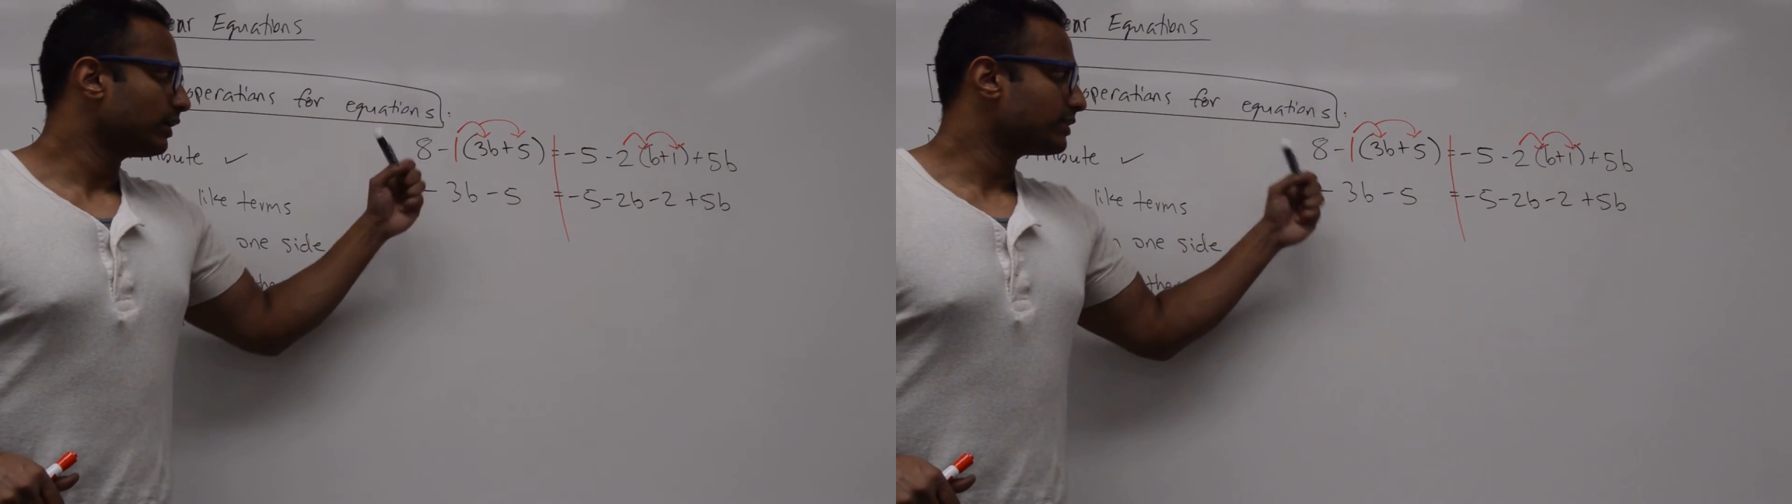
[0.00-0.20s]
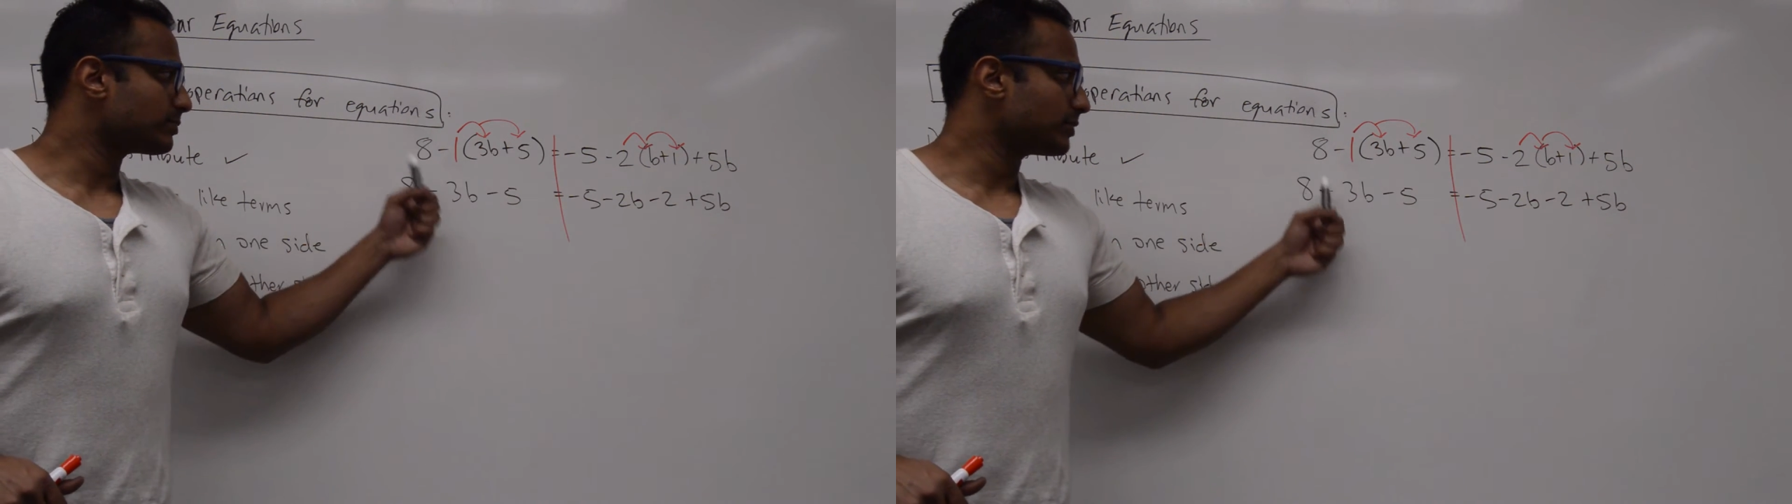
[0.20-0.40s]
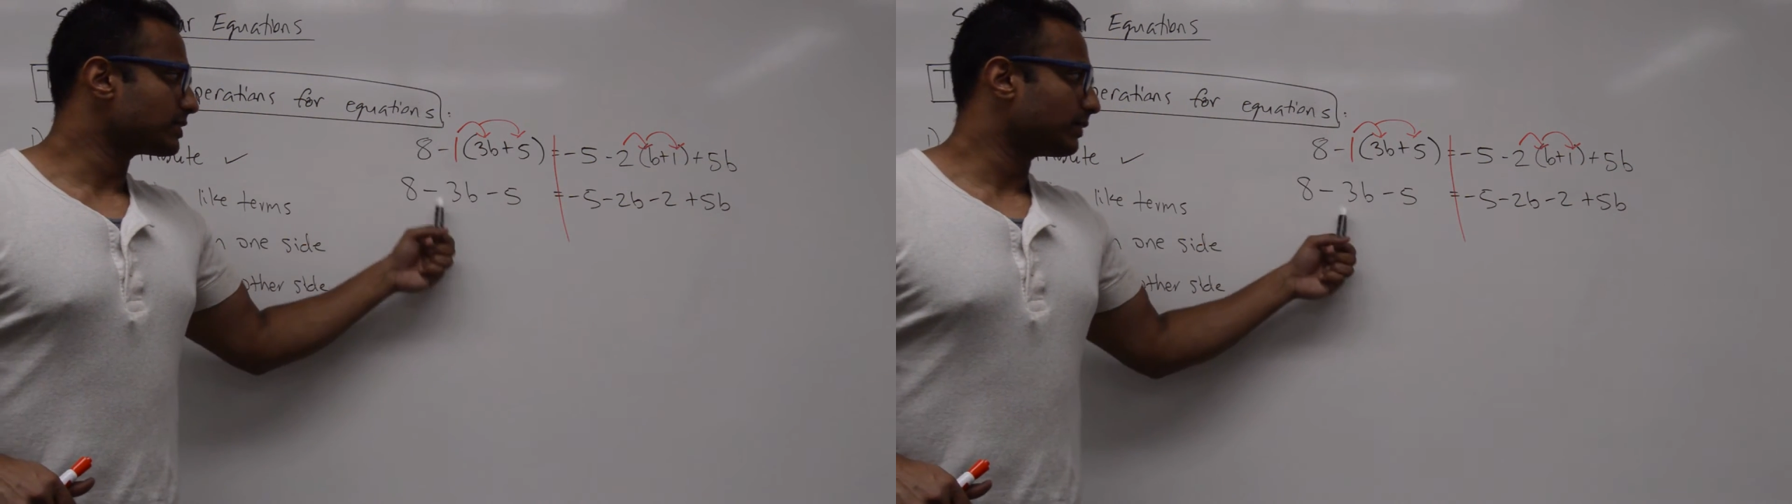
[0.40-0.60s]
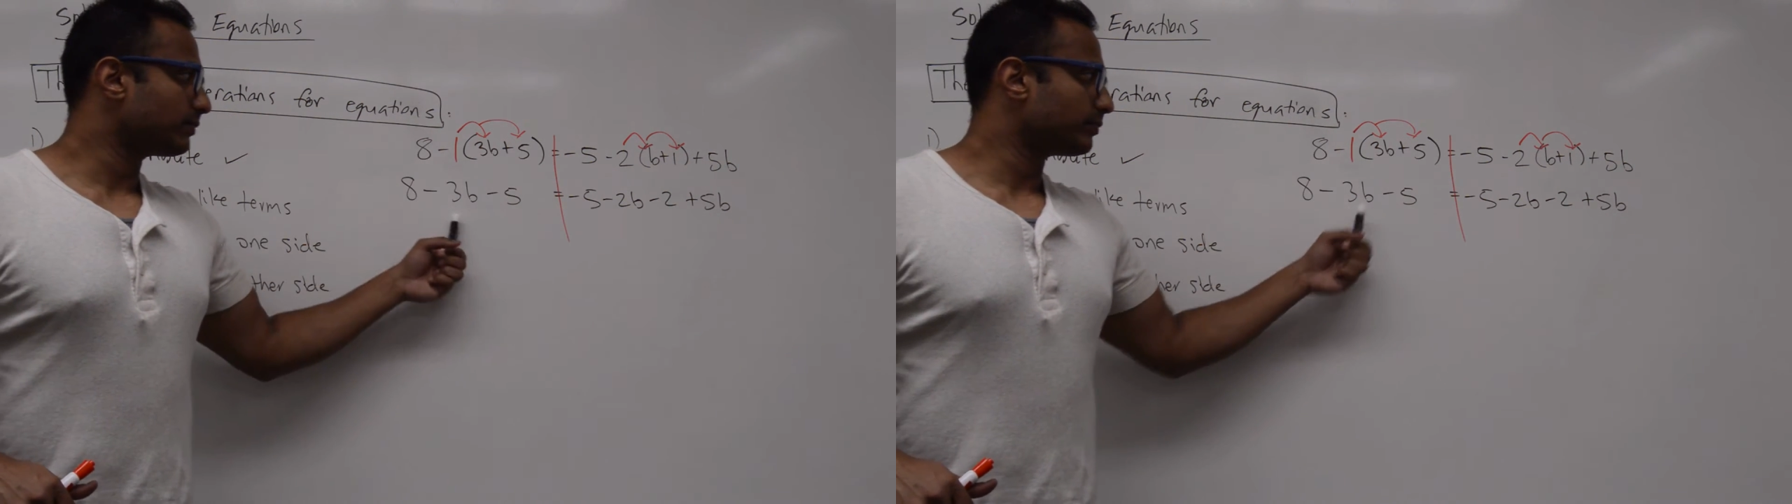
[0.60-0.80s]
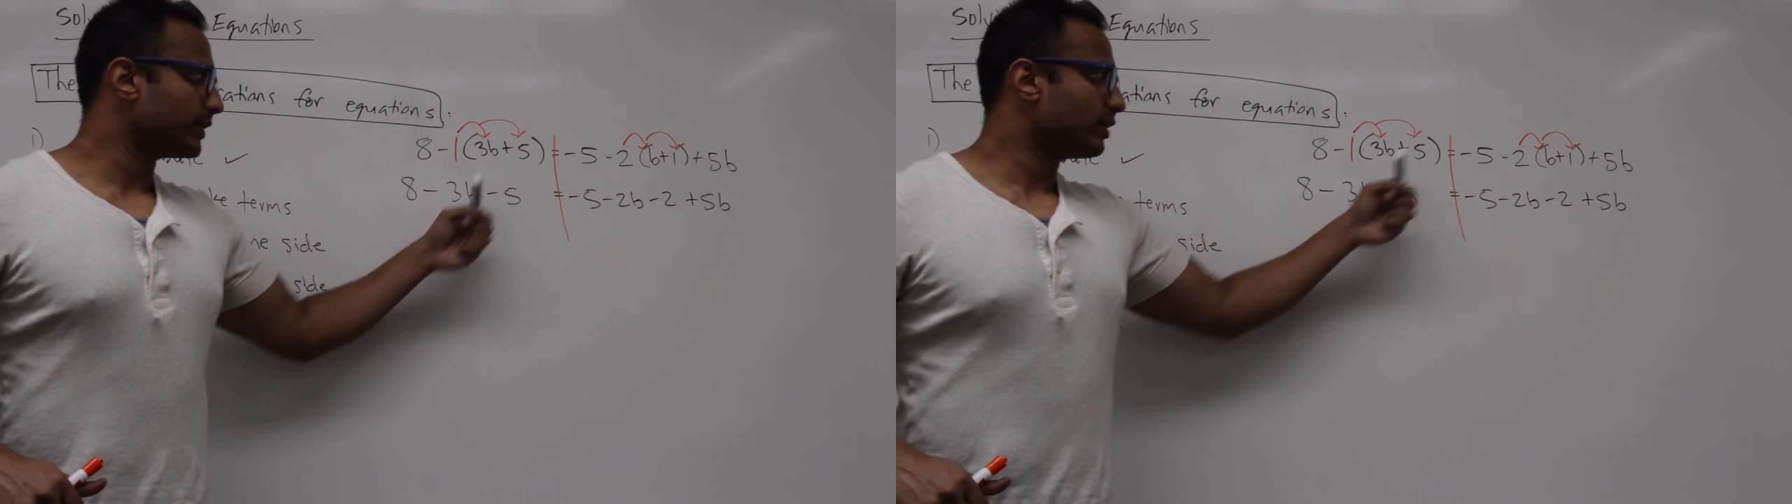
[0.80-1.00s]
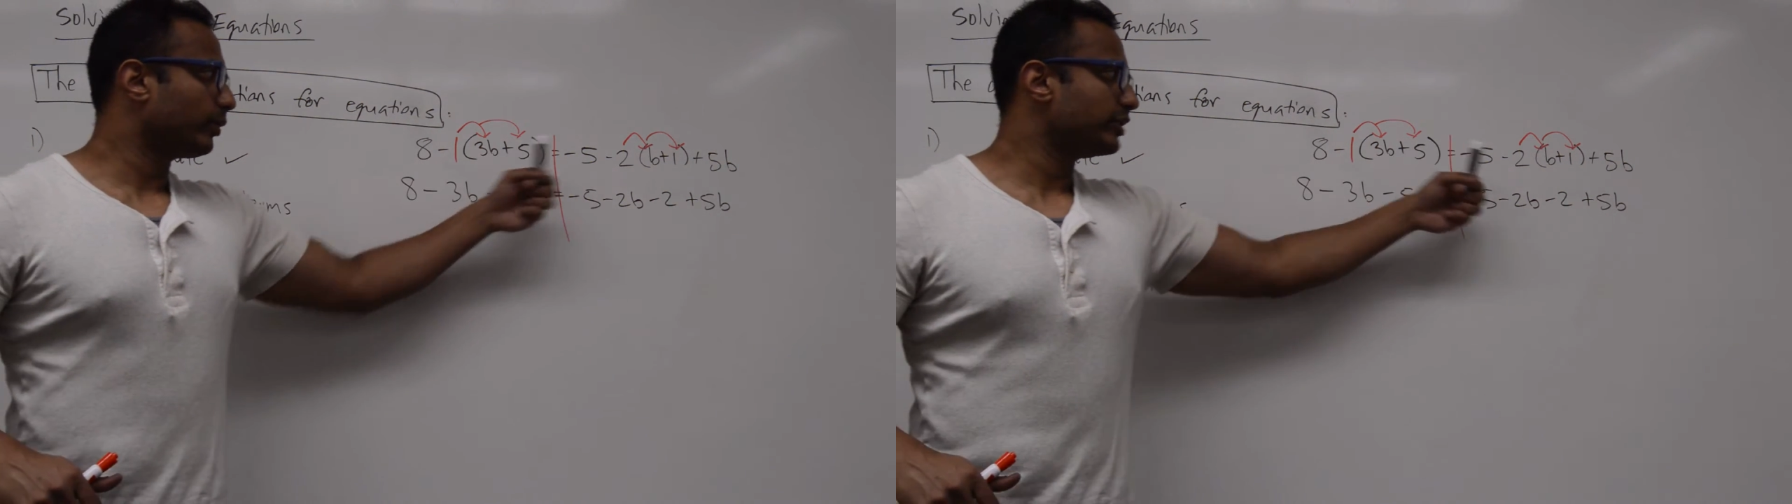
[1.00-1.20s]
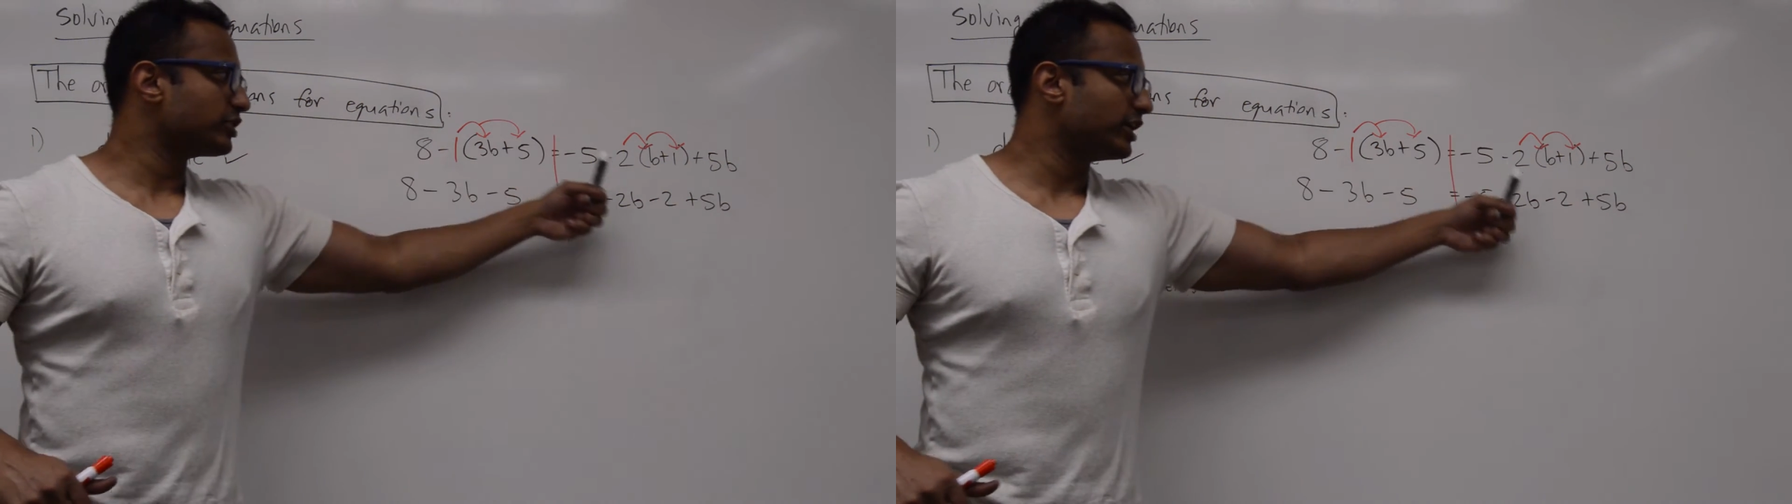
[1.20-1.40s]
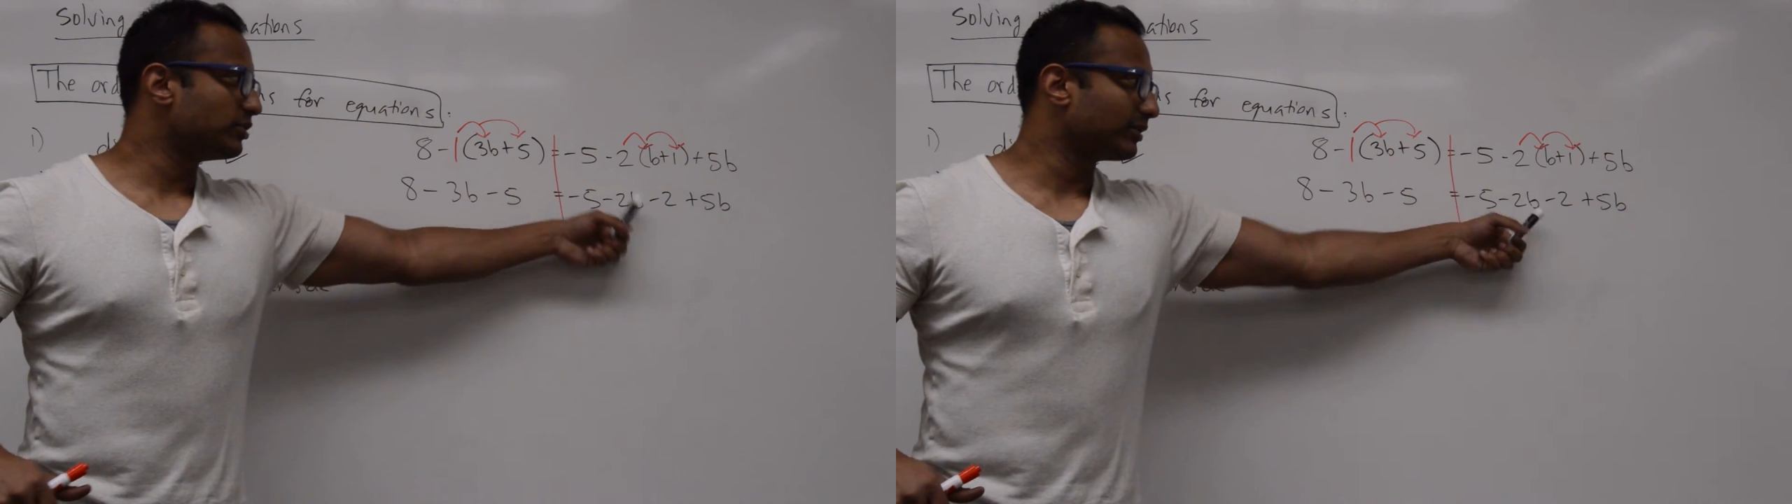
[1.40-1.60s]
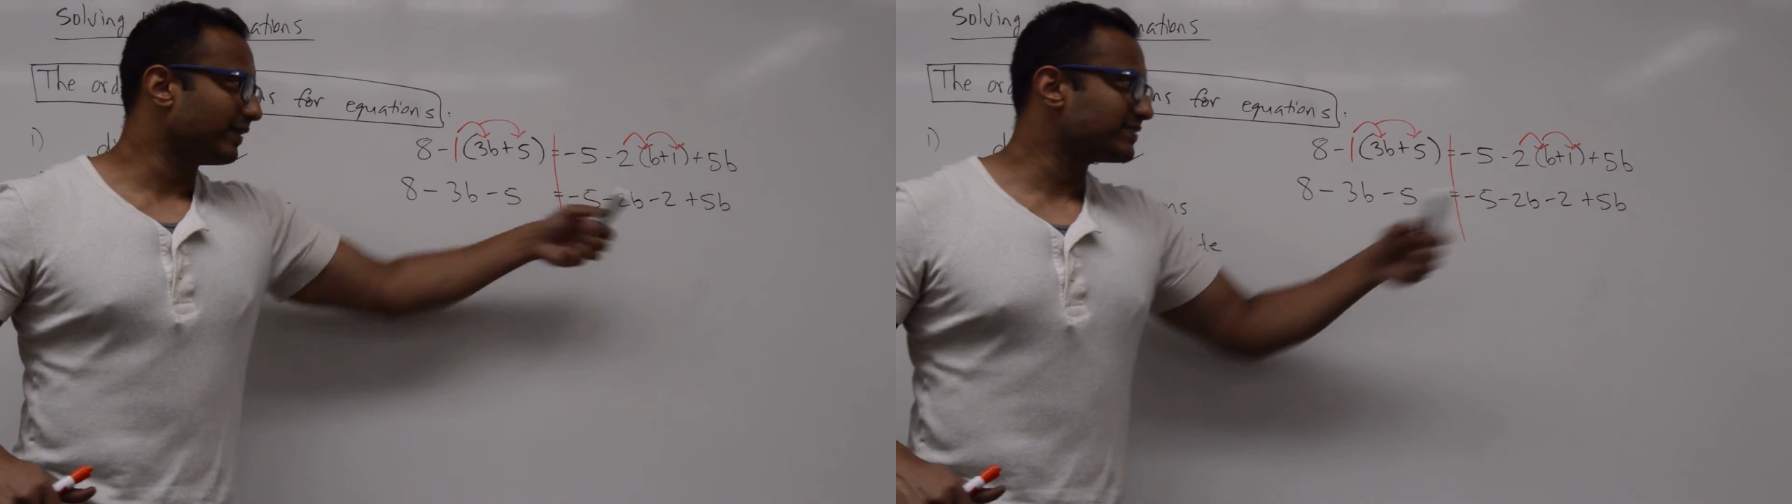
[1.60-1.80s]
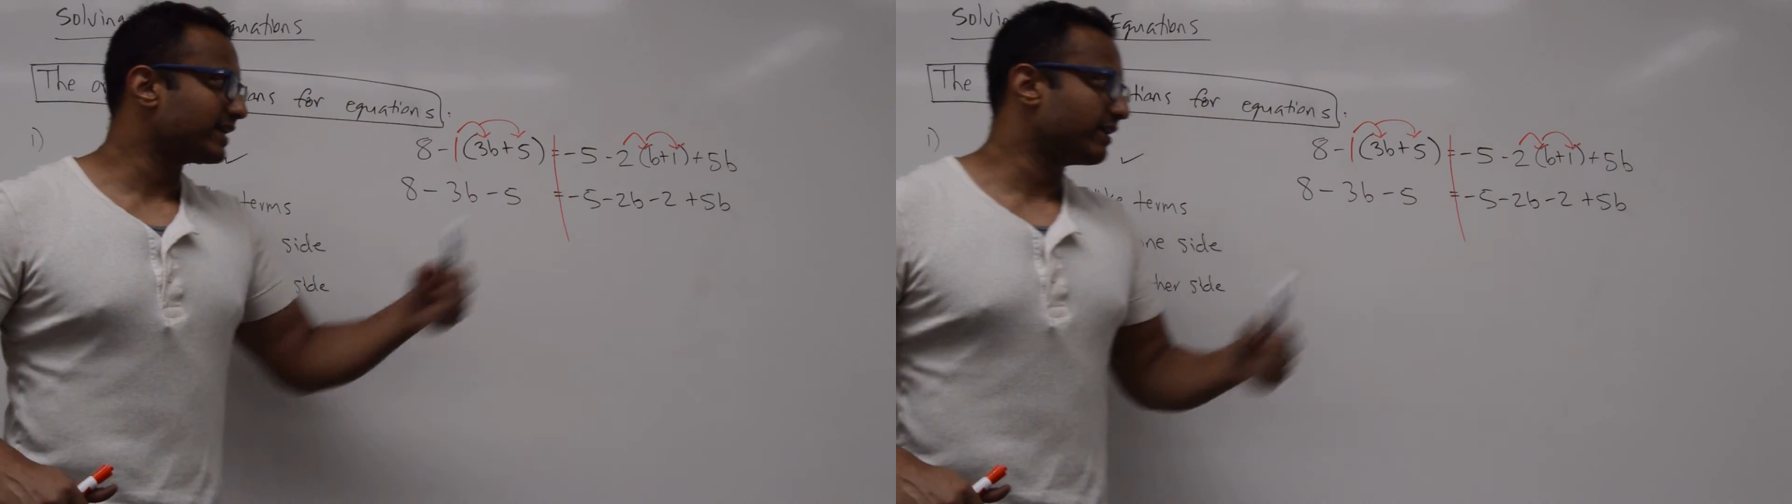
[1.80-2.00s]
splits out the equation into a
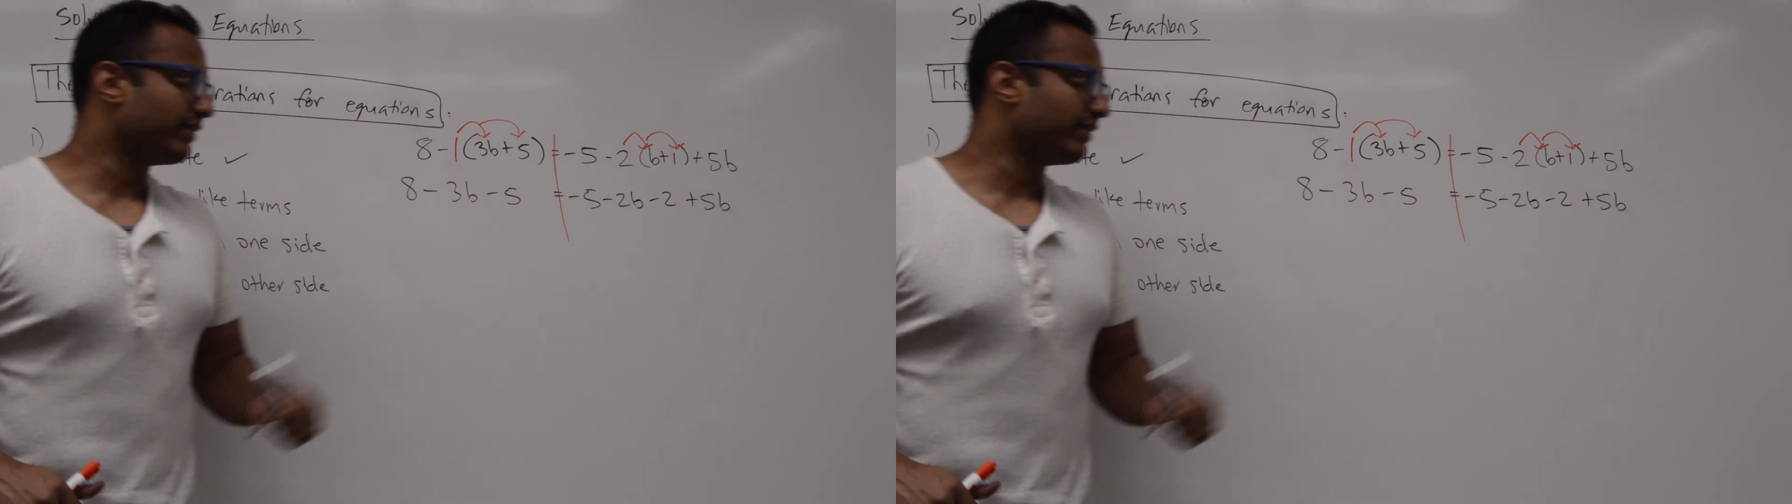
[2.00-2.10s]
left side and